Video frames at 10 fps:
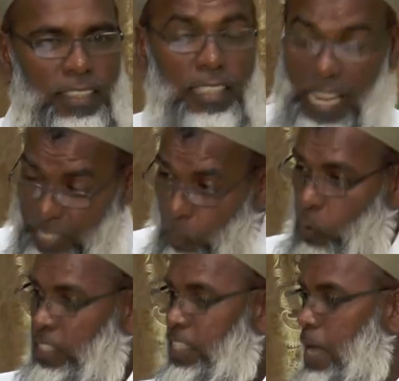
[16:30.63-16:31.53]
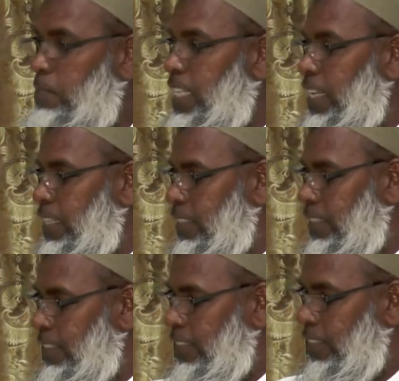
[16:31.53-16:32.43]
That's a one-time thing.
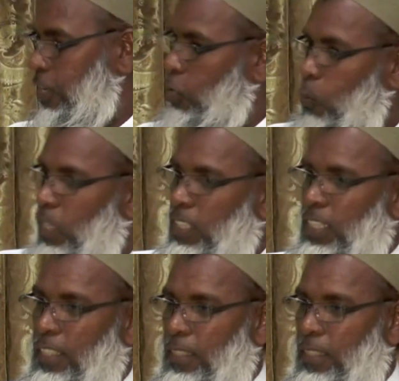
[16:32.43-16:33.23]
You know what?